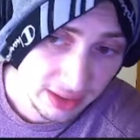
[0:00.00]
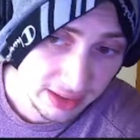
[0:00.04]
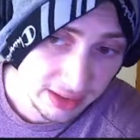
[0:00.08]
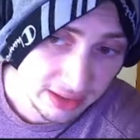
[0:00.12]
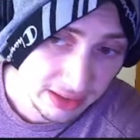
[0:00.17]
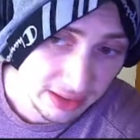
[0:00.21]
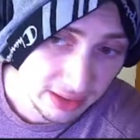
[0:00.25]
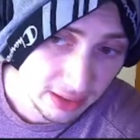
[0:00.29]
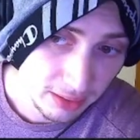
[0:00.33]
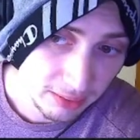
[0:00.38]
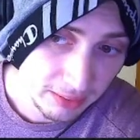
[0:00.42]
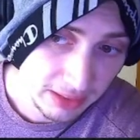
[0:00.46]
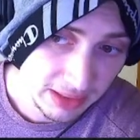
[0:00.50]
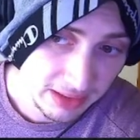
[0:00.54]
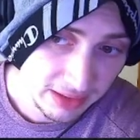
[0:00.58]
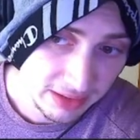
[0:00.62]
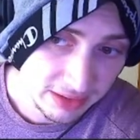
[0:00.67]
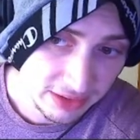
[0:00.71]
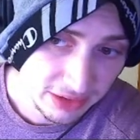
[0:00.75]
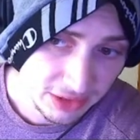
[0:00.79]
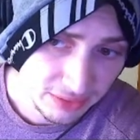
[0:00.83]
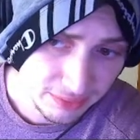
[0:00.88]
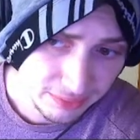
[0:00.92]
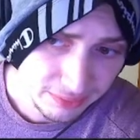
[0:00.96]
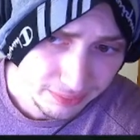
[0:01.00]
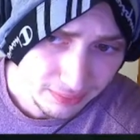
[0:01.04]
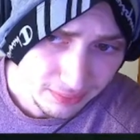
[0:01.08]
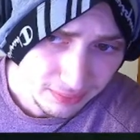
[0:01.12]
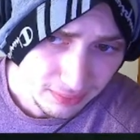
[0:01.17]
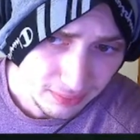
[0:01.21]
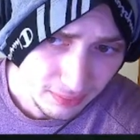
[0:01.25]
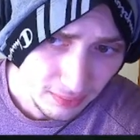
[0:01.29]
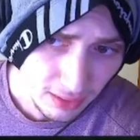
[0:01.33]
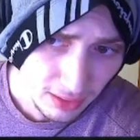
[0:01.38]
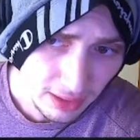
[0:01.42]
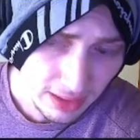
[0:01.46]
here because
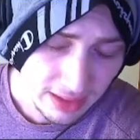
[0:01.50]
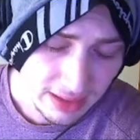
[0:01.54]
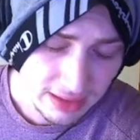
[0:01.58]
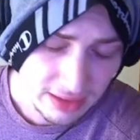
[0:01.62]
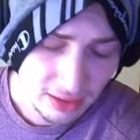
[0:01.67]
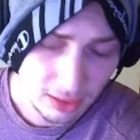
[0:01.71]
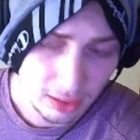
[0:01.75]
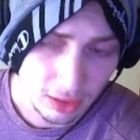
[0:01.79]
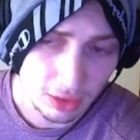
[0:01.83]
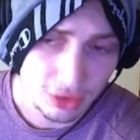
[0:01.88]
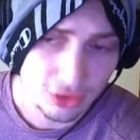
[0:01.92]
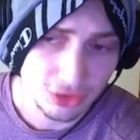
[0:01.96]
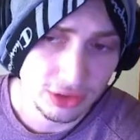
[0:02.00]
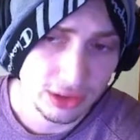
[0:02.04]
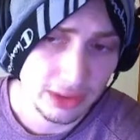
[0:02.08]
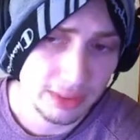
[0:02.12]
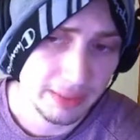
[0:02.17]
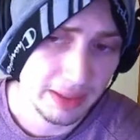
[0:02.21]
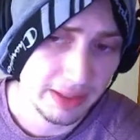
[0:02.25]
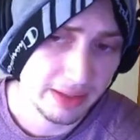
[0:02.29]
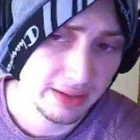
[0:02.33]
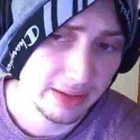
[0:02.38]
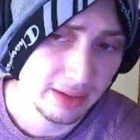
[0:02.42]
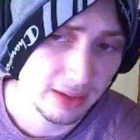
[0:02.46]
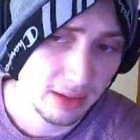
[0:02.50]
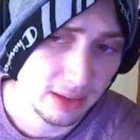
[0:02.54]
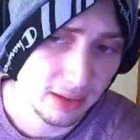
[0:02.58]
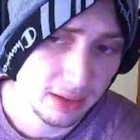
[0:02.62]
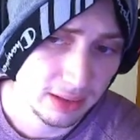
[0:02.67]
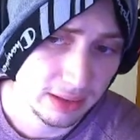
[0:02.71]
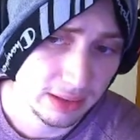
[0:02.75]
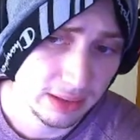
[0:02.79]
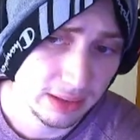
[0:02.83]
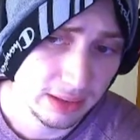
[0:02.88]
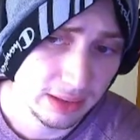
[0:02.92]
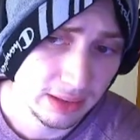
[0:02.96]
it's largely dependent
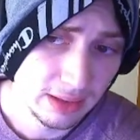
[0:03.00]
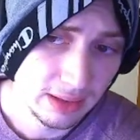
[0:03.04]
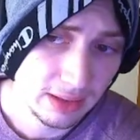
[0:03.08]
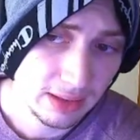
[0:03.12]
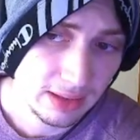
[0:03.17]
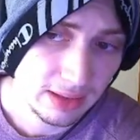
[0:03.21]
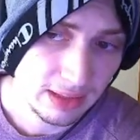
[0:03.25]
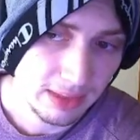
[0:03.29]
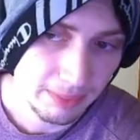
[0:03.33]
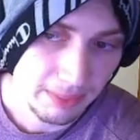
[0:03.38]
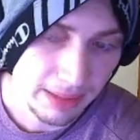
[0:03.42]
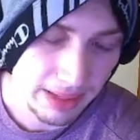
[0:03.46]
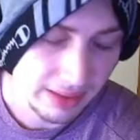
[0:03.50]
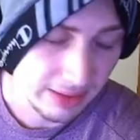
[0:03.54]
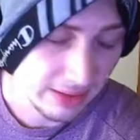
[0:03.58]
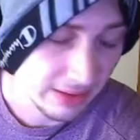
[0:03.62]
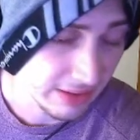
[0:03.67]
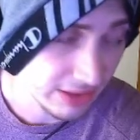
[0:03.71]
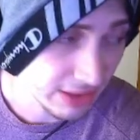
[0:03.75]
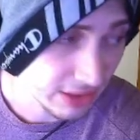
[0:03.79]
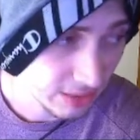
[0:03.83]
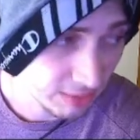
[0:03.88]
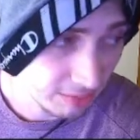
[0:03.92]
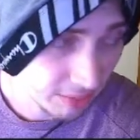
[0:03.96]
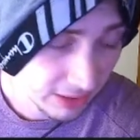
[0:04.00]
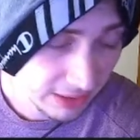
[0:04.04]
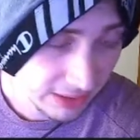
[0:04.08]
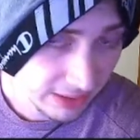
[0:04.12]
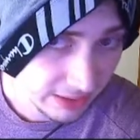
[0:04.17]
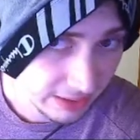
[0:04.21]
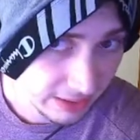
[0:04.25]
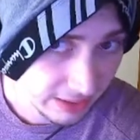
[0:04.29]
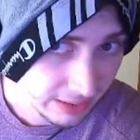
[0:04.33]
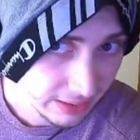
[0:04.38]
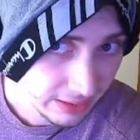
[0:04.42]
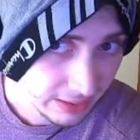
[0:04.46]
on the pellet
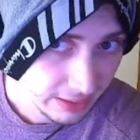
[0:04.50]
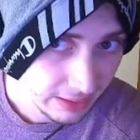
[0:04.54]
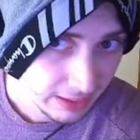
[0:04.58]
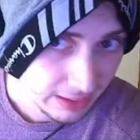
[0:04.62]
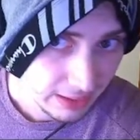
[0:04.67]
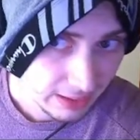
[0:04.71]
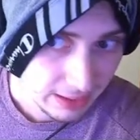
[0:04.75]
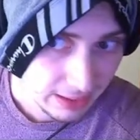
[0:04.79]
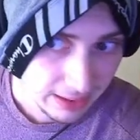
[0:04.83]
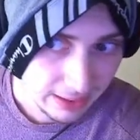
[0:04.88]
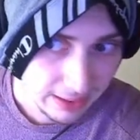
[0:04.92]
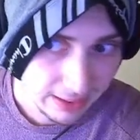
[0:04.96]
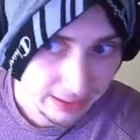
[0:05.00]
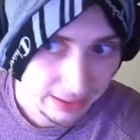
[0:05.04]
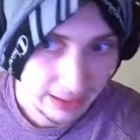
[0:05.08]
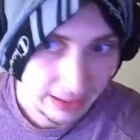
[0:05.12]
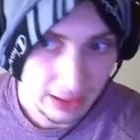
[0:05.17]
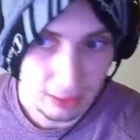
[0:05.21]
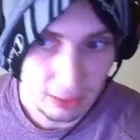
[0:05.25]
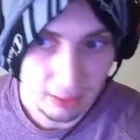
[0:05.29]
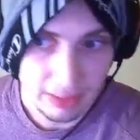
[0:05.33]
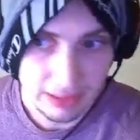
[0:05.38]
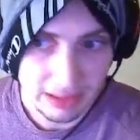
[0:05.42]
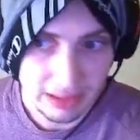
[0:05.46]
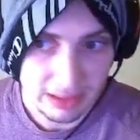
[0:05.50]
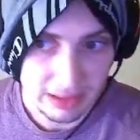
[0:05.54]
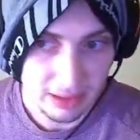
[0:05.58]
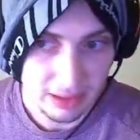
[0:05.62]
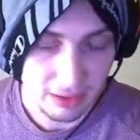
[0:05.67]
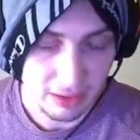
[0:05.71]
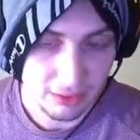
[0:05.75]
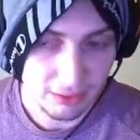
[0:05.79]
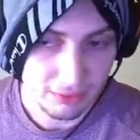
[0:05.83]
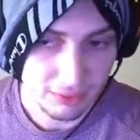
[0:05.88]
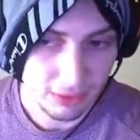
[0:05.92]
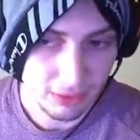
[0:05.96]
spread and how many
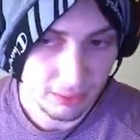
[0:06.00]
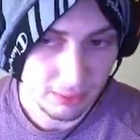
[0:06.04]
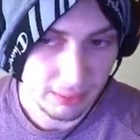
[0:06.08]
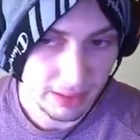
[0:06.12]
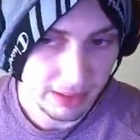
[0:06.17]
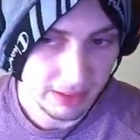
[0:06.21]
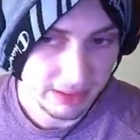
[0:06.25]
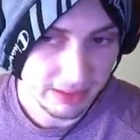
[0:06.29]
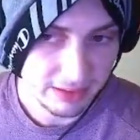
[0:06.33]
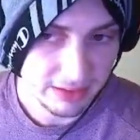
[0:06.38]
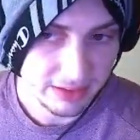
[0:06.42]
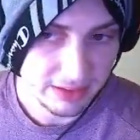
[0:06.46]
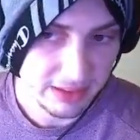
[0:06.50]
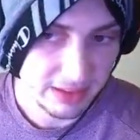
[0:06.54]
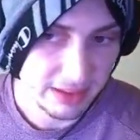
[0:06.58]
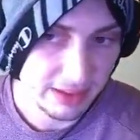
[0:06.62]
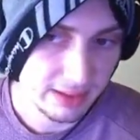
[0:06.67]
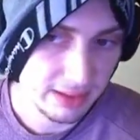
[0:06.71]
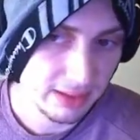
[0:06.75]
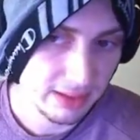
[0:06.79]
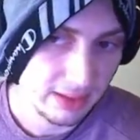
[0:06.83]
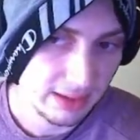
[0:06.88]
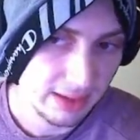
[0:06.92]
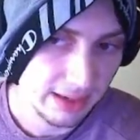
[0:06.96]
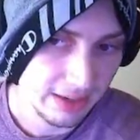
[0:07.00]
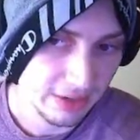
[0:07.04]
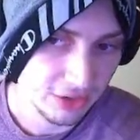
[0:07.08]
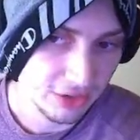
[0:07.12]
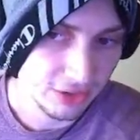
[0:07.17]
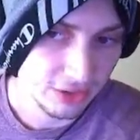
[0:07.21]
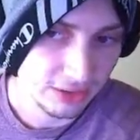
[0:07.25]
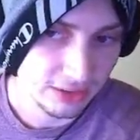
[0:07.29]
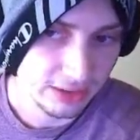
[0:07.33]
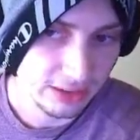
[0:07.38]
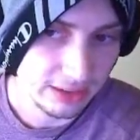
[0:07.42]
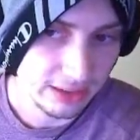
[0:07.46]
of your pellets
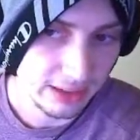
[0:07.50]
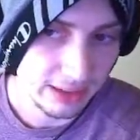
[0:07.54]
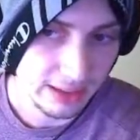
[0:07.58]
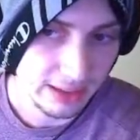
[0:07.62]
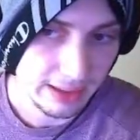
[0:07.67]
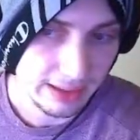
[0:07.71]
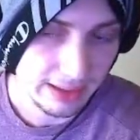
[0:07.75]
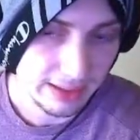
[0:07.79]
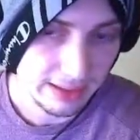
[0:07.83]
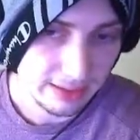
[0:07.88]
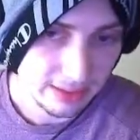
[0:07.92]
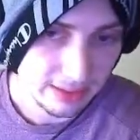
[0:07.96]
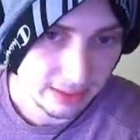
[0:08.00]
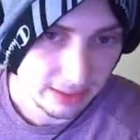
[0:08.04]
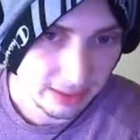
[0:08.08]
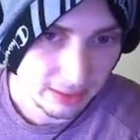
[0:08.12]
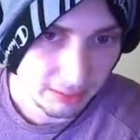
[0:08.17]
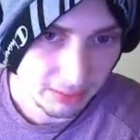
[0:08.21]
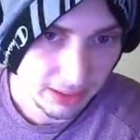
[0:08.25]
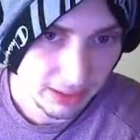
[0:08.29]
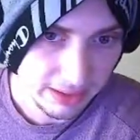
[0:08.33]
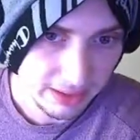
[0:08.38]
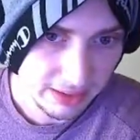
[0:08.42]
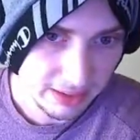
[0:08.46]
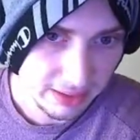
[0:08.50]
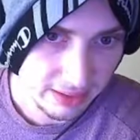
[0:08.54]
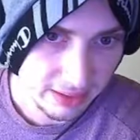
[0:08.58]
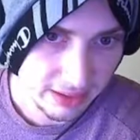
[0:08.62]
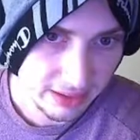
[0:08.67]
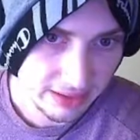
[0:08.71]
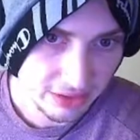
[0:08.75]
actually hit the player, as a